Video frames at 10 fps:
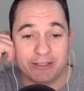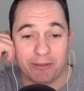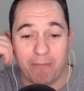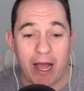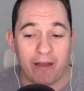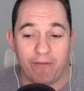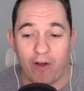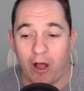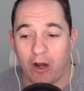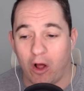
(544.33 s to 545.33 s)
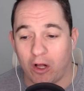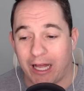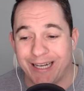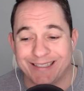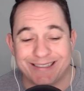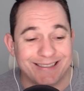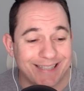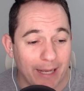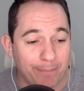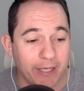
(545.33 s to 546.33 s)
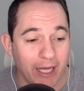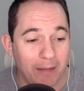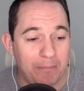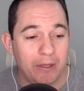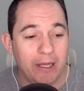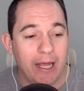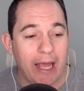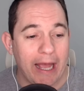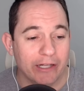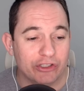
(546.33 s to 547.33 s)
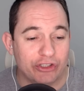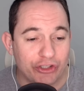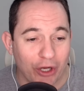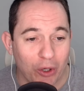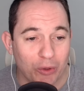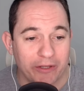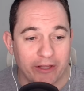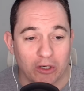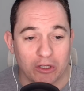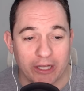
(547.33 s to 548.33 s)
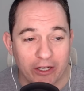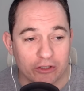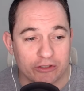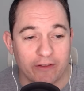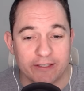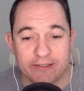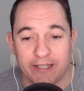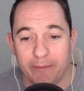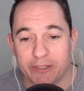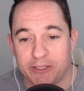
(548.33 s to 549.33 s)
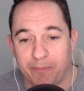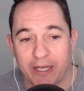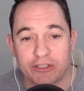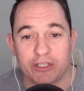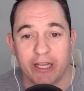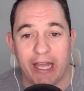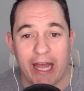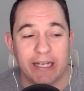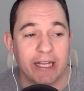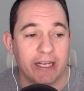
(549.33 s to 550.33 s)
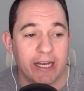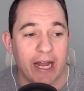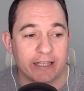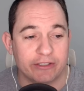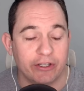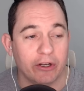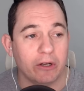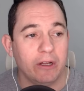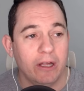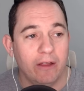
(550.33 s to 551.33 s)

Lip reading: Zamaya Vaughn all kind of stepped up and showed that they're leaders on this team, especially heading into next year.